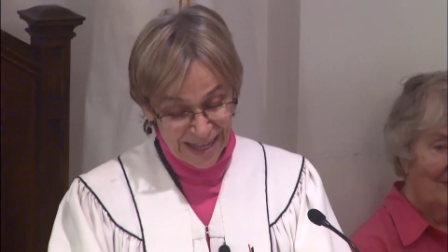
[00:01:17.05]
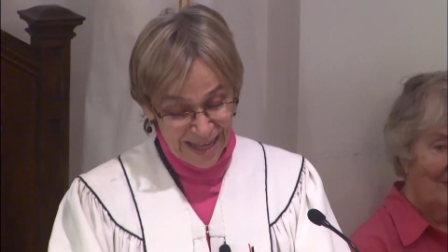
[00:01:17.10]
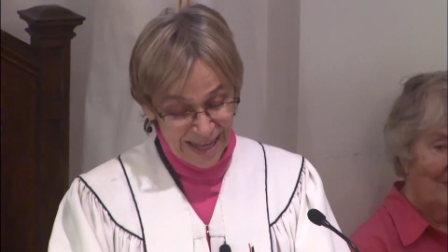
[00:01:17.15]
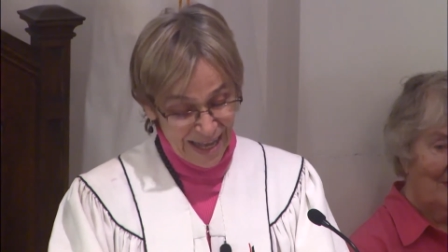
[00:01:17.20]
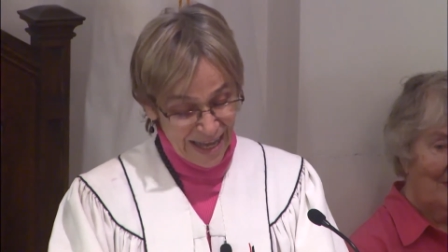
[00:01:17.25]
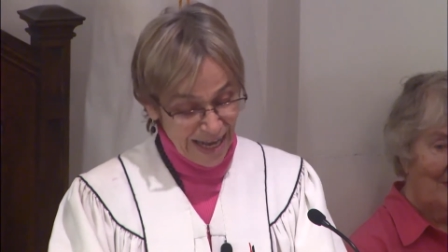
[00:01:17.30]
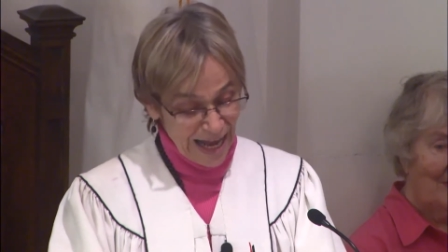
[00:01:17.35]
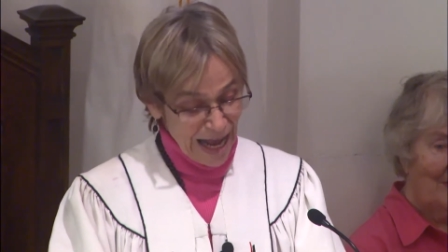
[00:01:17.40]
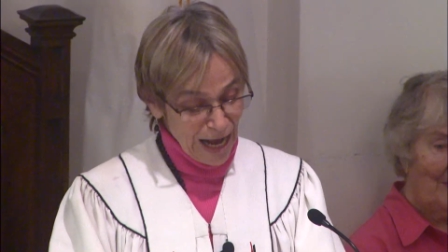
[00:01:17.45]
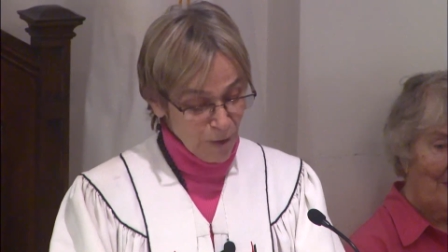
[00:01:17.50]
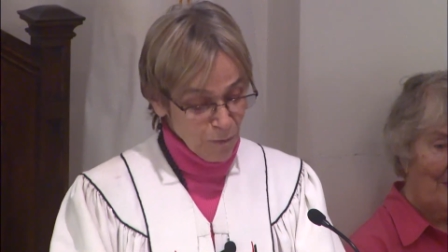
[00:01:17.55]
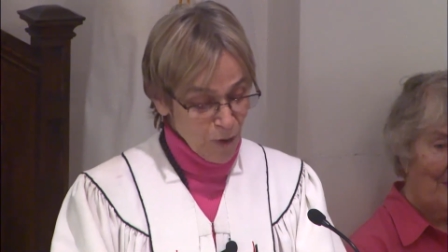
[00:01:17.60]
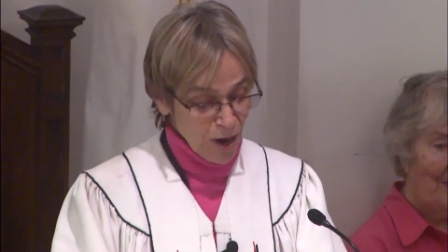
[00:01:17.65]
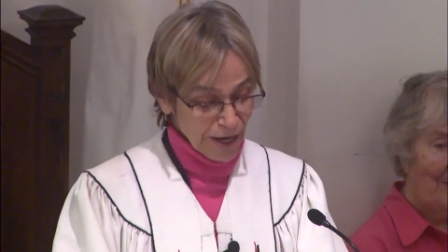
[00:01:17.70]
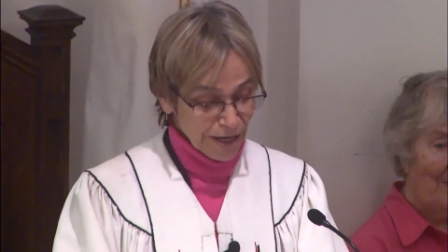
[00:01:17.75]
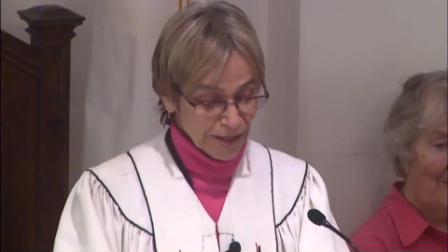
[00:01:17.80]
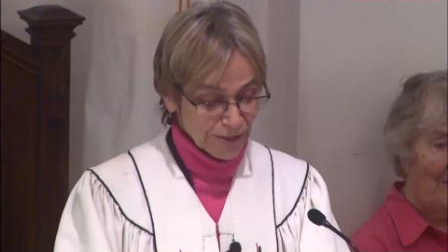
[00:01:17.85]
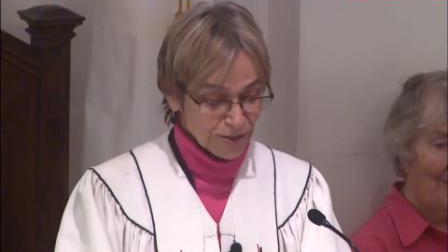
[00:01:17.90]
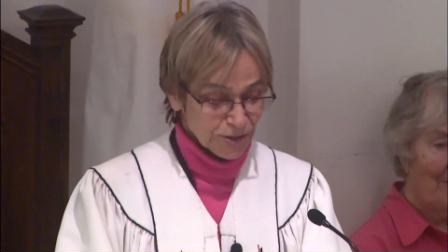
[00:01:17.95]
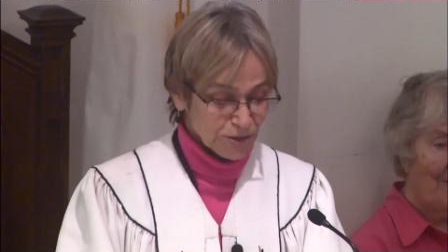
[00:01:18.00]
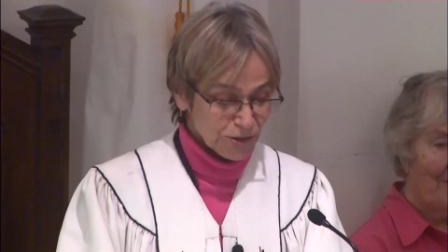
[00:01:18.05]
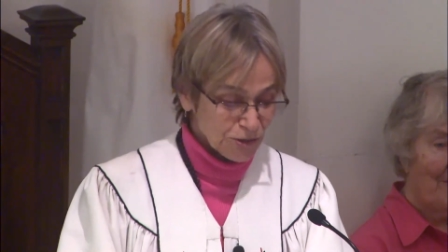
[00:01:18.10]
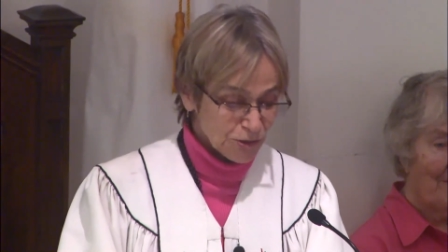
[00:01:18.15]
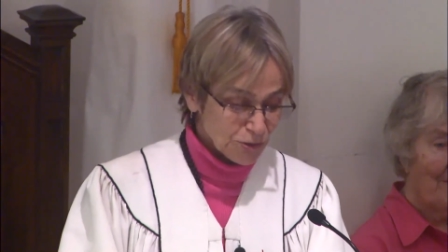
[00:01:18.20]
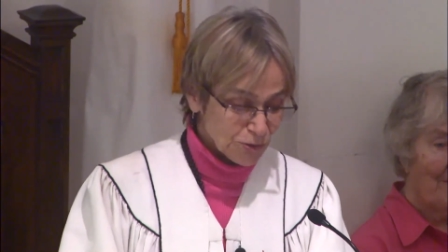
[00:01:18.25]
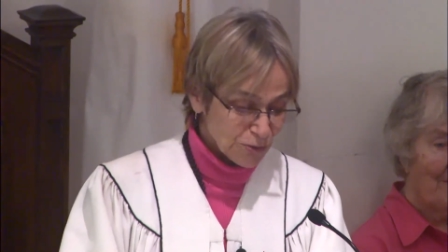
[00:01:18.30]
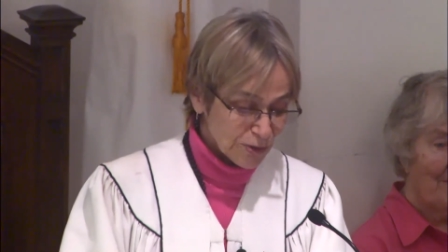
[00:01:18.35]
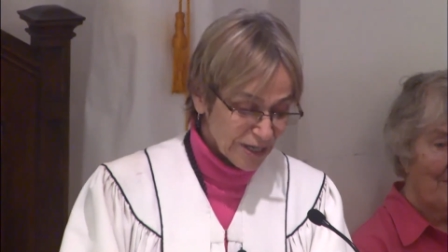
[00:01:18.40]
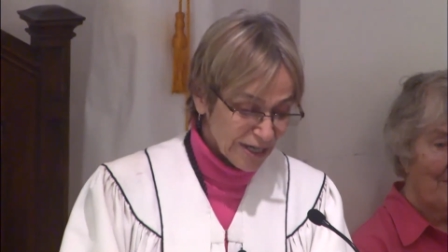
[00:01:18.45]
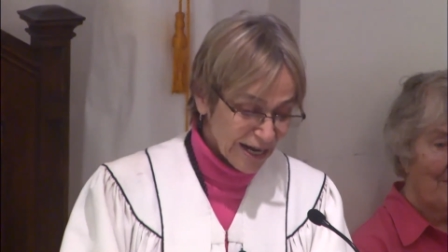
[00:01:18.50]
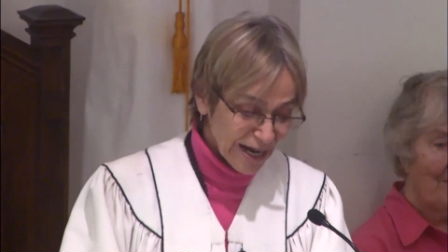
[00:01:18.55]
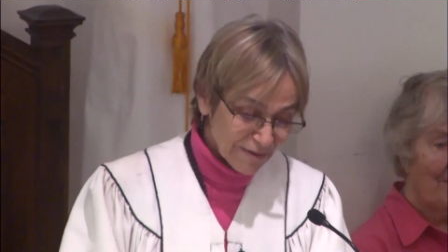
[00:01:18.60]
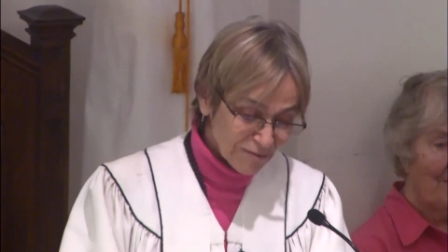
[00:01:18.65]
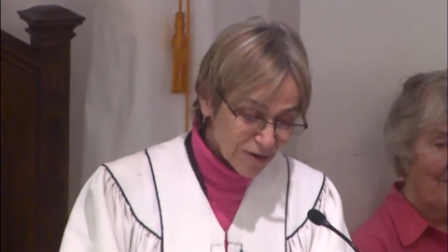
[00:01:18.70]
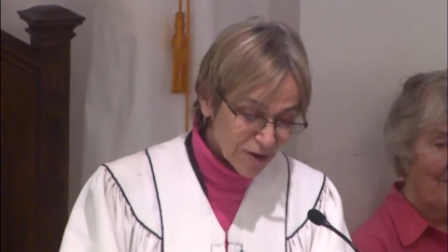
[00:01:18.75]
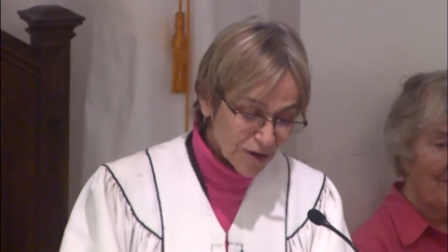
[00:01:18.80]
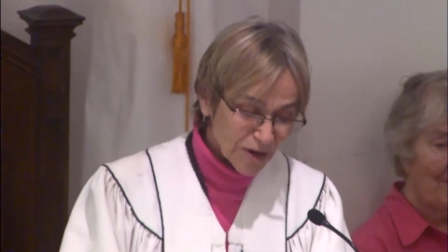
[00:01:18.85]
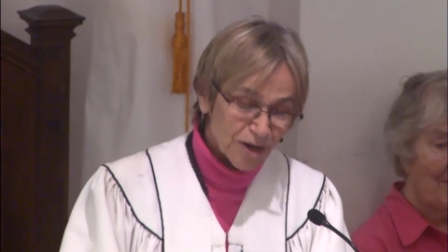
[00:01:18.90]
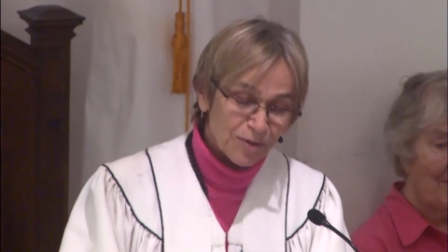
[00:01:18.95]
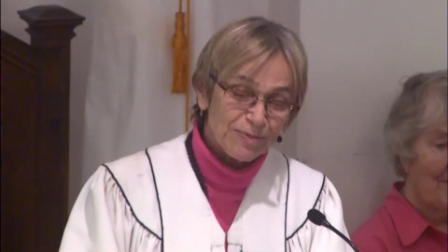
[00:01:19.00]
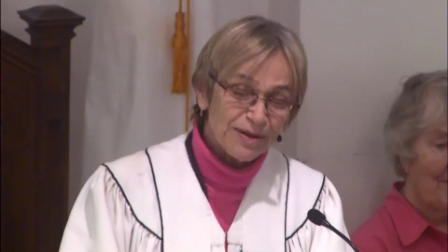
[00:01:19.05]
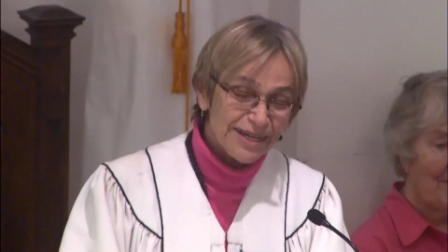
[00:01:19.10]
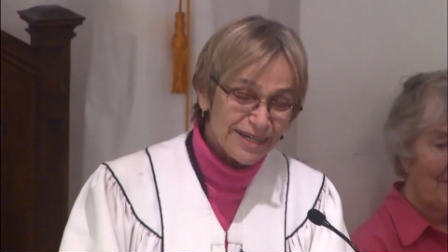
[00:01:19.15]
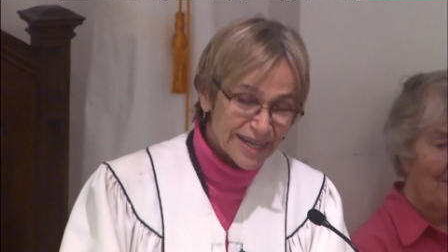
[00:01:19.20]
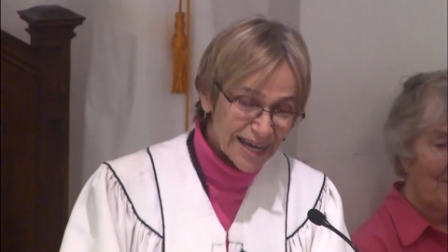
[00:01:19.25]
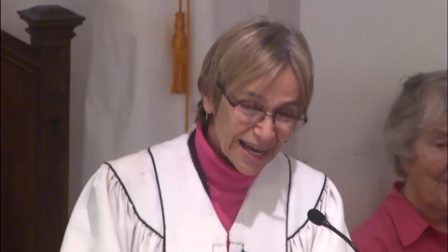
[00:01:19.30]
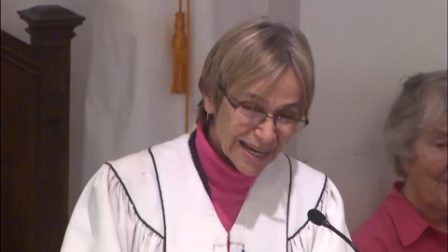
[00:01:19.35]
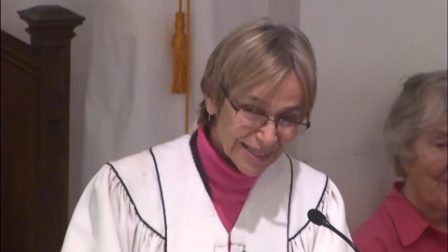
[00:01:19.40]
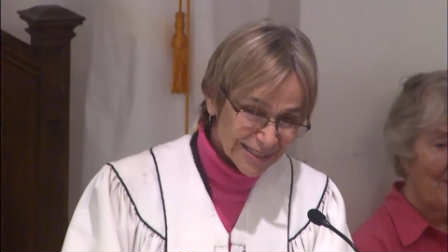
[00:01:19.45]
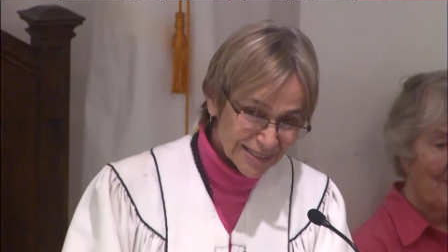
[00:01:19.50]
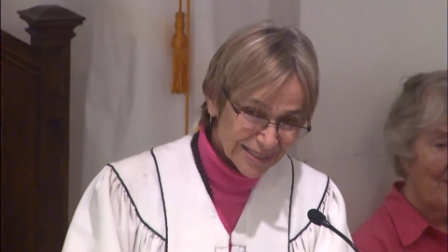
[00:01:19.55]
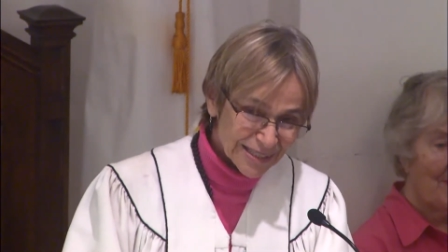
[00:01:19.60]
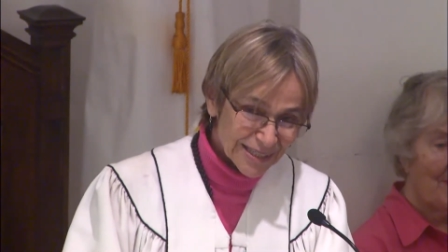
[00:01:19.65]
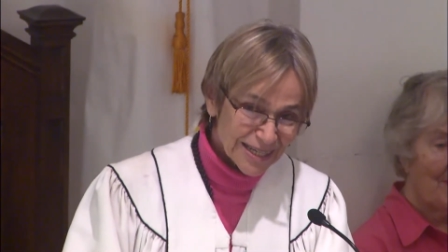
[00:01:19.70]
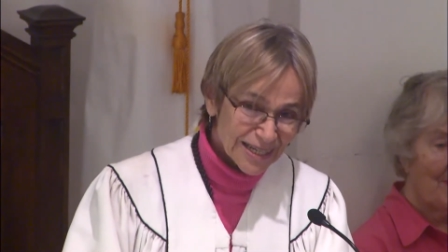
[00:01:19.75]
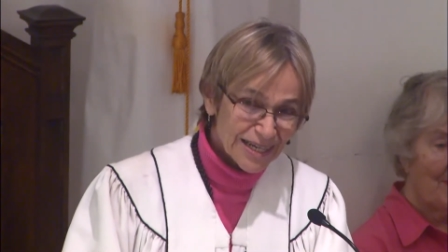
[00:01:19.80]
and I wanted to do whatever could be done